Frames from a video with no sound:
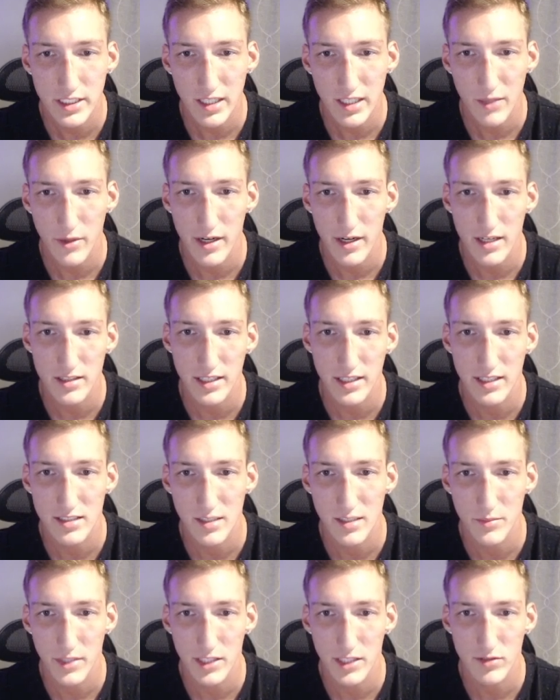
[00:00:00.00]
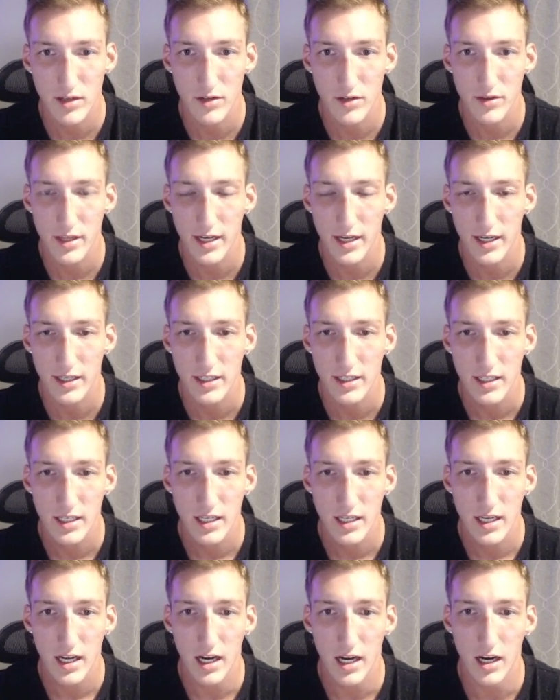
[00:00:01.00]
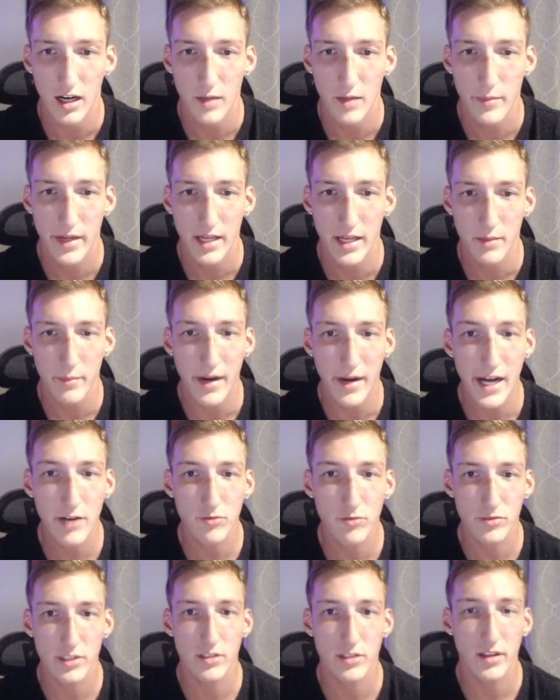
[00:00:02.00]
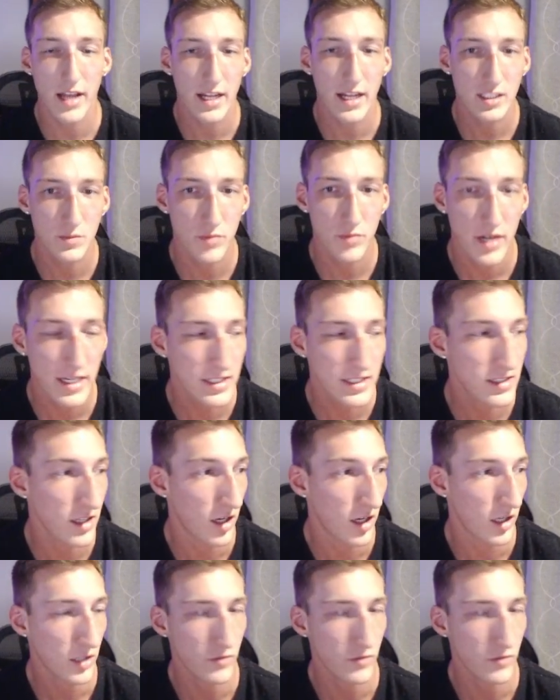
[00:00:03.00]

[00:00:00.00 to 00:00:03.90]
I want to say something around there. Um, and my rear lat spreads are